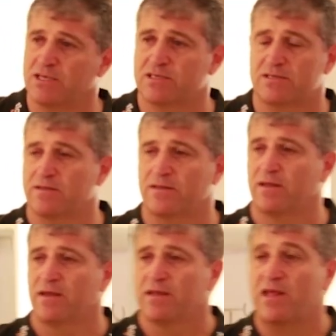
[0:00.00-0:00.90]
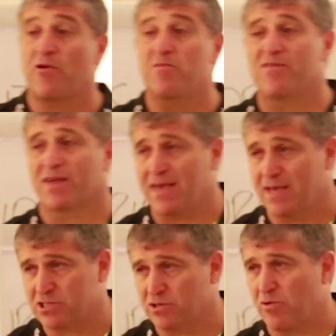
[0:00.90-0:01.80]
they just they were a bit of a
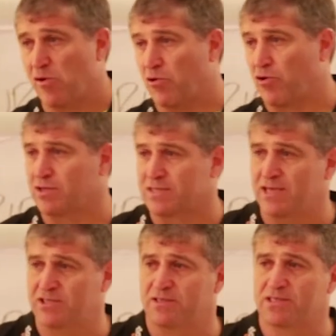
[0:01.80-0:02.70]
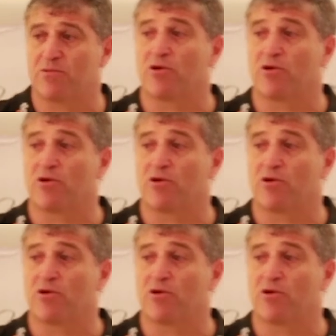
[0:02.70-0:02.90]
cancer to our organisation, so